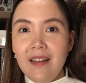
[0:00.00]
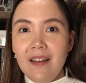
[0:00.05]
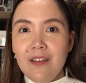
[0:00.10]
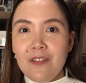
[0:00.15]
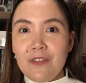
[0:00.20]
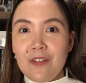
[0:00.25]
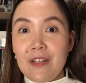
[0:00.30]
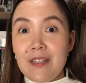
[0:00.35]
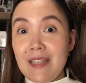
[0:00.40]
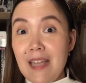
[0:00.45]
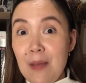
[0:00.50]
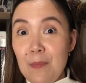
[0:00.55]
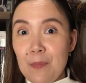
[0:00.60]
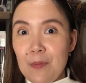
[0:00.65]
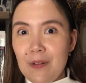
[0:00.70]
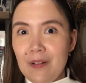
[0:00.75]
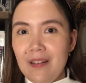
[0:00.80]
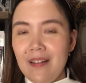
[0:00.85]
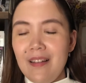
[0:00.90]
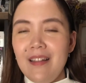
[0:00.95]
For
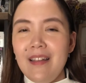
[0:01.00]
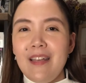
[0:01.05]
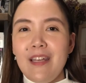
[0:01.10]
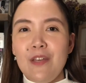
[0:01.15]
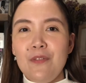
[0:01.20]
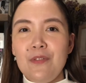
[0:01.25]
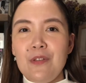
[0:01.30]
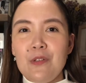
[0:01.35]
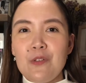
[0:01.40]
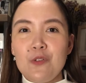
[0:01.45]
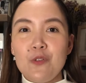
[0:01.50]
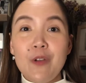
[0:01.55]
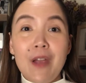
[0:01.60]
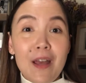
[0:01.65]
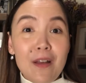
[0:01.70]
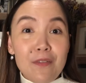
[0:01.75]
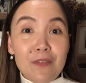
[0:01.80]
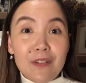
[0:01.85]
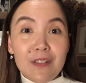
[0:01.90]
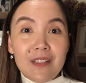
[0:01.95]
example, if you
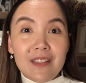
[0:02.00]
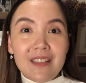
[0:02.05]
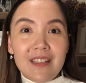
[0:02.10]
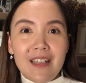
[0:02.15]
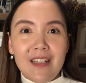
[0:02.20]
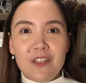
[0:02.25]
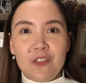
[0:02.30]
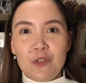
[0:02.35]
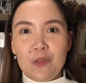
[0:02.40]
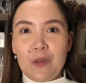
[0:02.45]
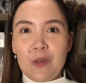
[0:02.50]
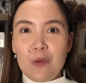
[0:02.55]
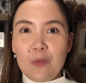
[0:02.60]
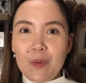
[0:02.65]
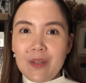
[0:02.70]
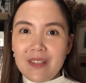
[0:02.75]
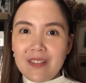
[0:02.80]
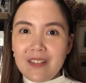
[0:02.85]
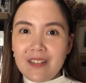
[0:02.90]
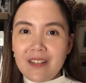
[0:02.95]
traveled during
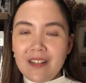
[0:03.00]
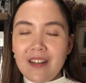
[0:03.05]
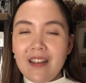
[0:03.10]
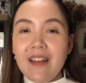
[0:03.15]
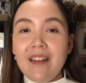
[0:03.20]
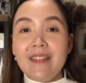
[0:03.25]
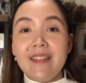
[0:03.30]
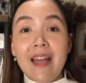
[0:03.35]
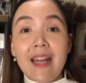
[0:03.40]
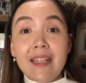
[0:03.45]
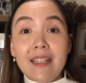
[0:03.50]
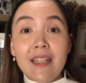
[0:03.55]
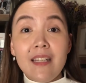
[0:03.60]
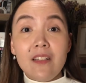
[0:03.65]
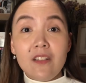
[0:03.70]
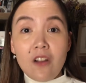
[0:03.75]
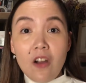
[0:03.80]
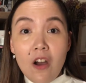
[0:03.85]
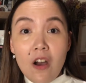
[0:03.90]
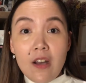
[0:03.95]
winter, that can
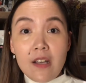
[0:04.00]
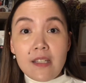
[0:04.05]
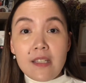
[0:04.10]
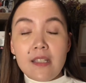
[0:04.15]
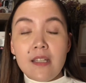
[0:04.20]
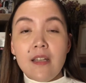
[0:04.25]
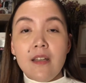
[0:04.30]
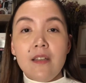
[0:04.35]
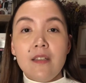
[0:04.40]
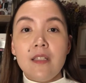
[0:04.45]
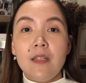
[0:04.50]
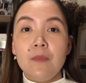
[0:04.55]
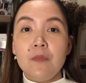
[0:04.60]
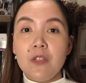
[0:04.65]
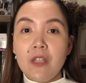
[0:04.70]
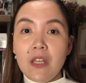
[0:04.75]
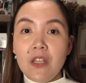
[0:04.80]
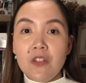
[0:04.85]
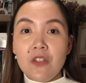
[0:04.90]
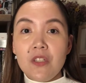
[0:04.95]
cause some
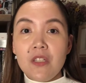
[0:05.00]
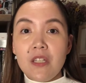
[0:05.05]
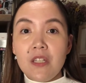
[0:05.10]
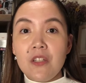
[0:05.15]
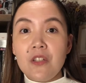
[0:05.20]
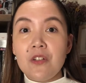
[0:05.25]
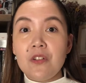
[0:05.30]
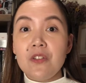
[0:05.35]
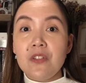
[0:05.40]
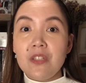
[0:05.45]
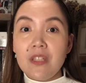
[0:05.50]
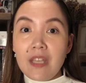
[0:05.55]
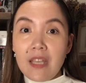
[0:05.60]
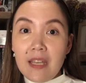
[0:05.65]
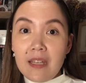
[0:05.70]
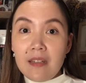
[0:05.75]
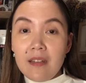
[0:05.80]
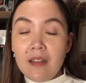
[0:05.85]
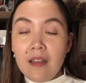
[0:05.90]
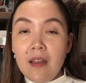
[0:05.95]
changes in your
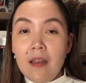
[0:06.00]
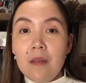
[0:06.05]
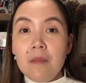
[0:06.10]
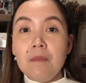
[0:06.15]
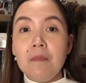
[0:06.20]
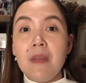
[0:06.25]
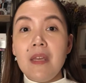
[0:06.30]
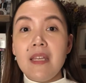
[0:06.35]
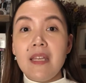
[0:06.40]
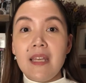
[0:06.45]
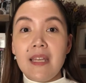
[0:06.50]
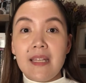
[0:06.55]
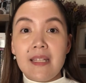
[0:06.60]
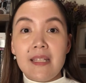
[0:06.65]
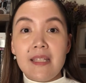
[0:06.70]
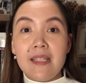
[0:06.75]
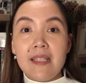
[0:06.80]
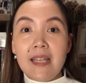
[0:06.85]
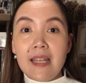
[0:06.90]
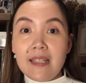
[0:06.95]
skin, making it
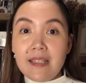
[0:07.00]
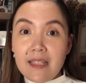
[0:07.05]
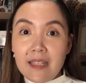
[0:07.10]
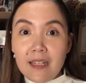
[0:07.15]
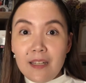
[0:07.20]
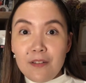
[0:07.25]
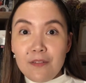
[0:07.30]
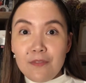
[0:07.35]
sensitive.